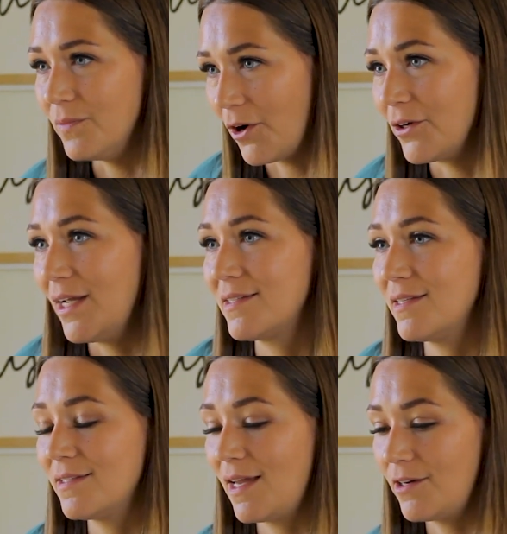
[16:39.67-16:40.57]
our
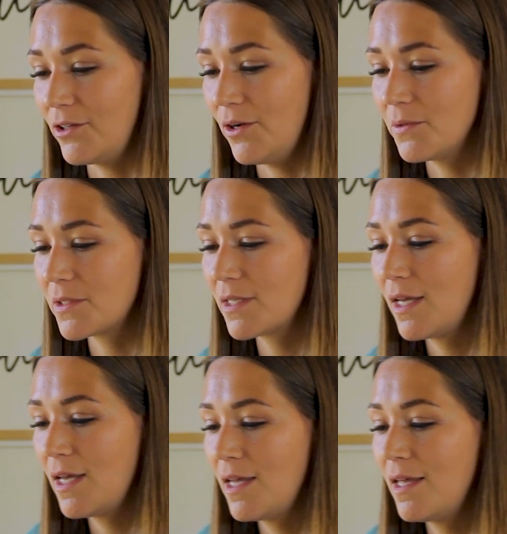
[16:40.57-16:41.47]
yeses and our nos.
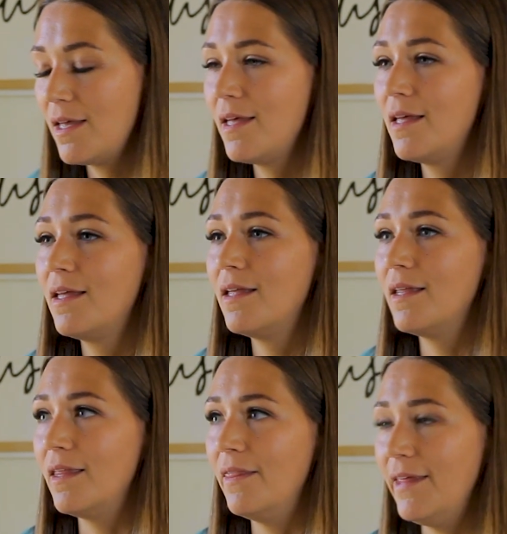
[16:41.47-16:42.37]

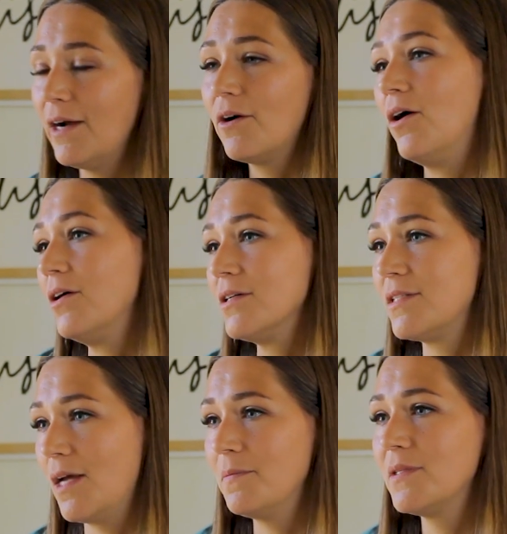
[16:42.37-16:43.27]
There are
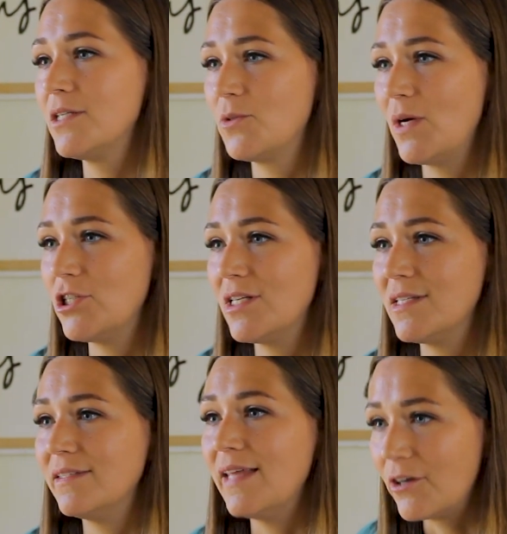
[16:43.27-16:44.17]
some
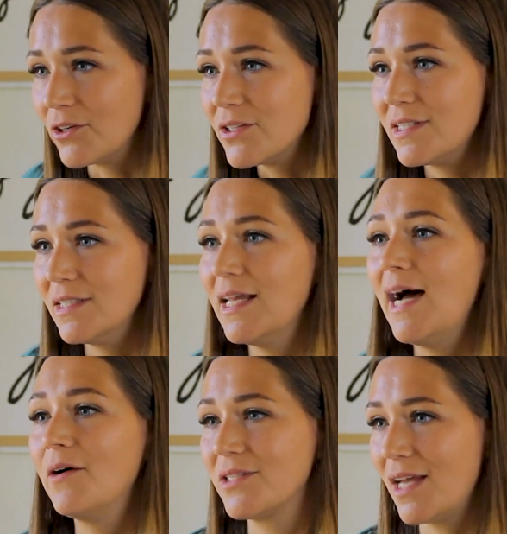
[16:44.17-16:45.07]
situations that are still
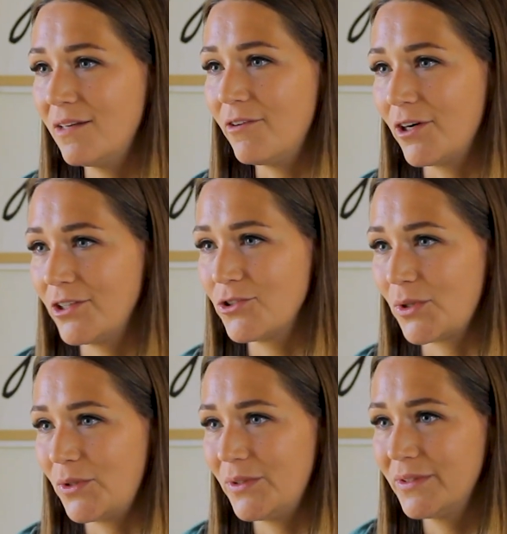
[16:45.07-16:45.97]
outside of our
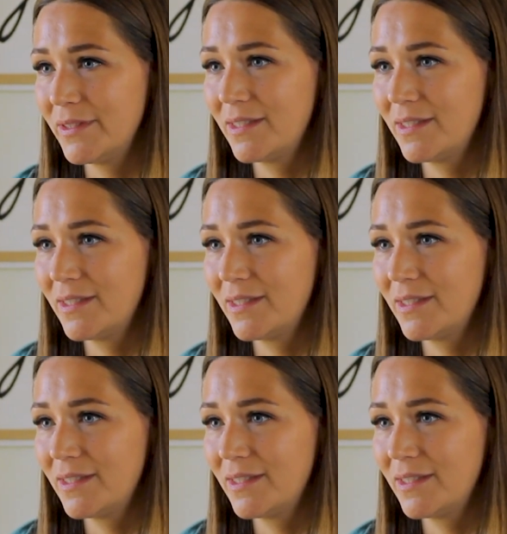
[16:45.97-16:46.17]
control.